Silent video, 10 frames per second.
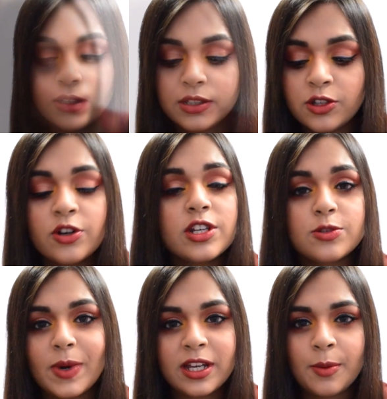You don't need to
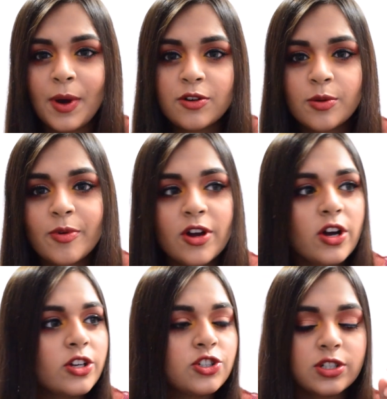buy a powder
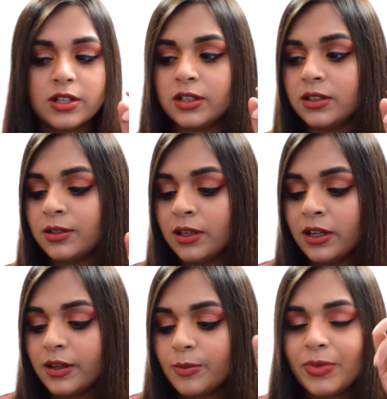brush, a
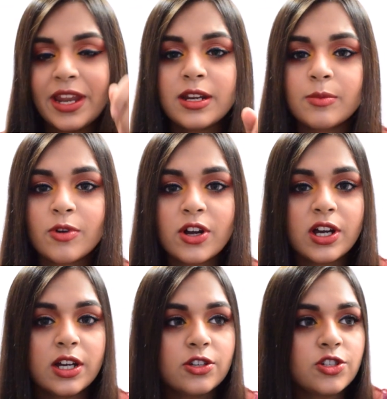blending
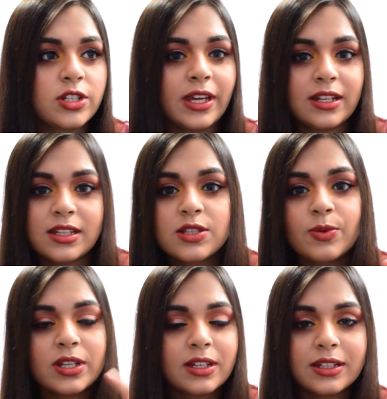brush, get this
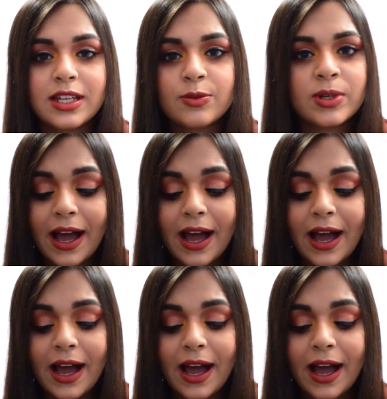one, get that one.